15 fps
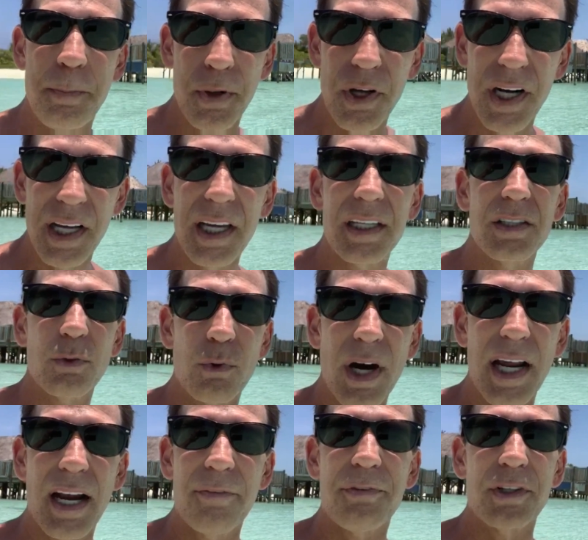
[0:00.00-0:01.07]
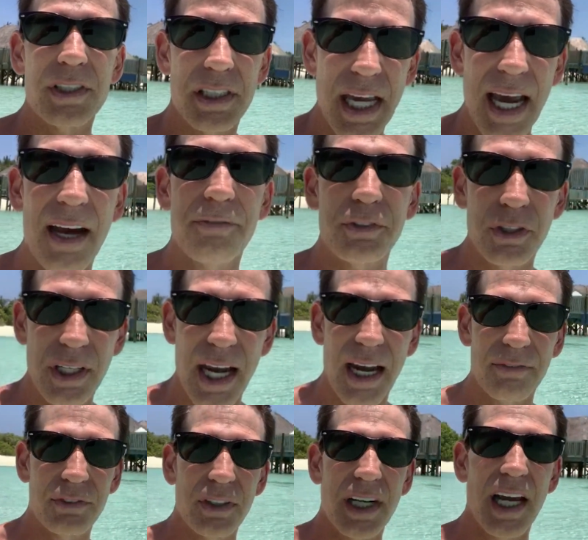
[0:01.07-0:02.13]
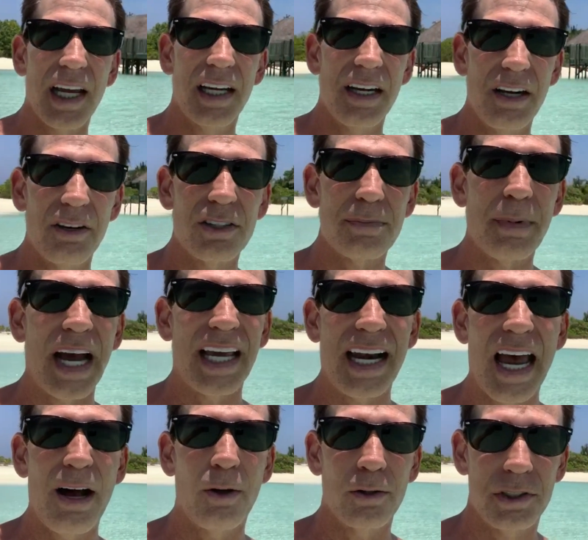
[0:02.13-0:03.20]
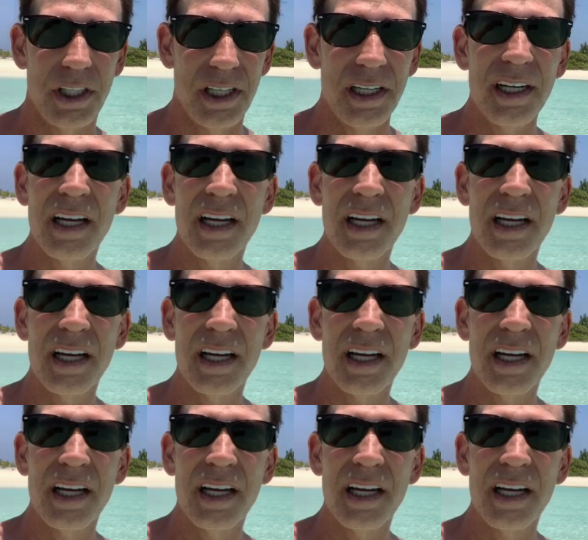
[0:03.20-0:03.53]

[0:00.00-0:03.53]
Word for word: putting in the right efforts day after day after day? And here's my analogy.